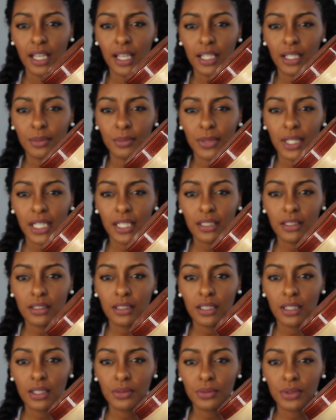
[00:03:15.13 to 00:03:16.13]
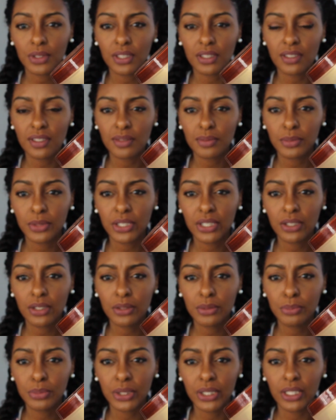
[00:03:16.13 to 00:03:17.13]
And I'm not in love with the
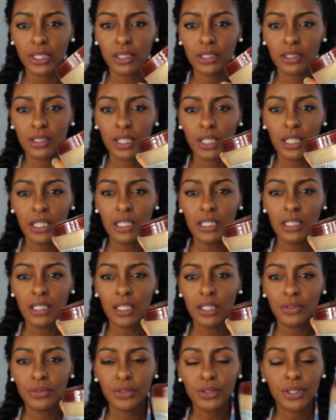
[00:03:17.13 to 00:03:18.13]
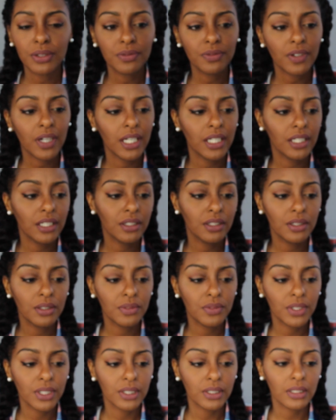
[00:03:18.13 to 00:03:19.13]
smell, but if you can find any
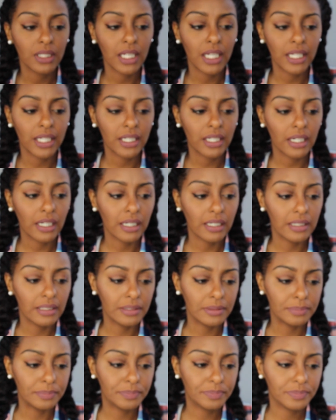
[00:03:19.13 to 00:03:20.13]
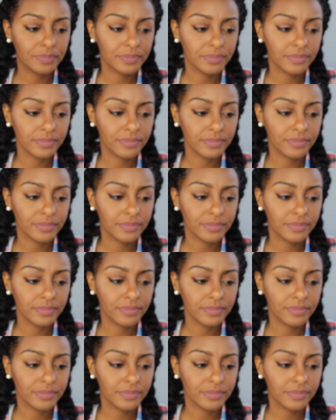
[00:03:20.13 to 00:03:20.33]
of their like um,